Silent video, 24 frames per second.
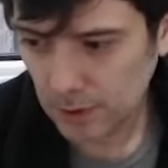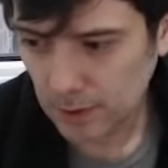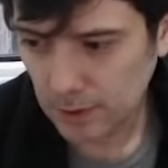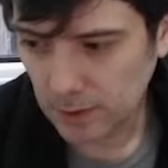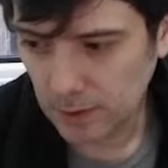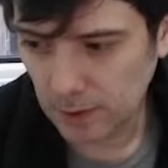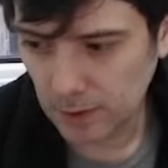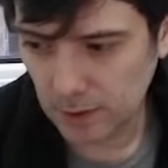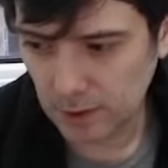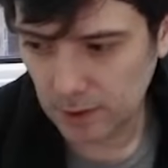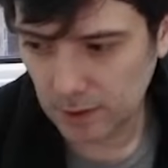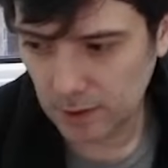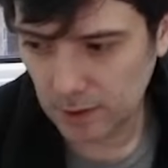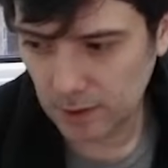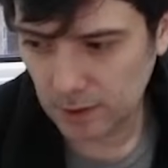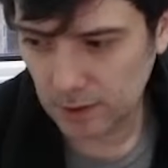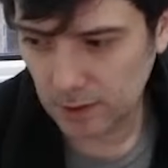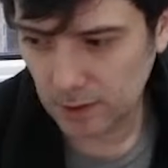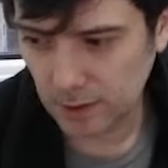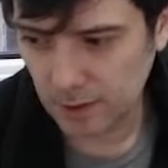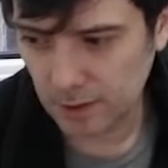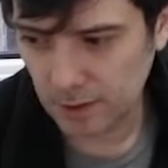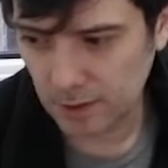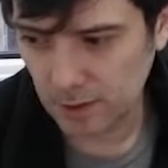yeah,
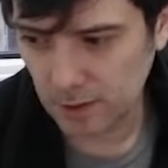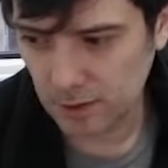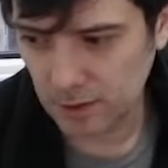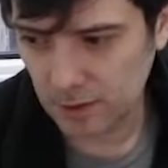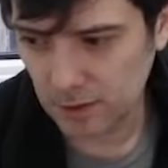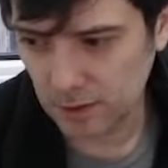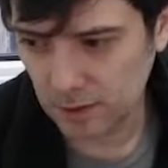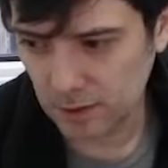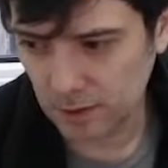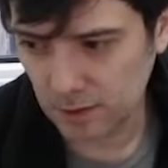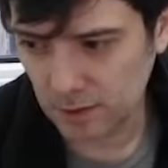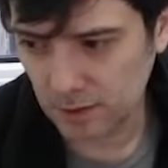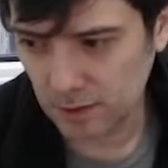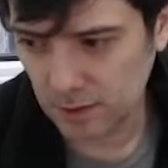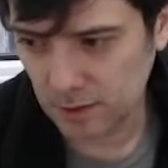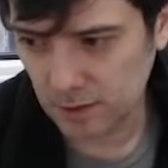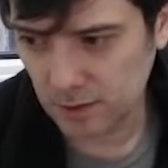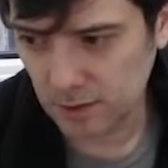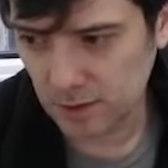I think the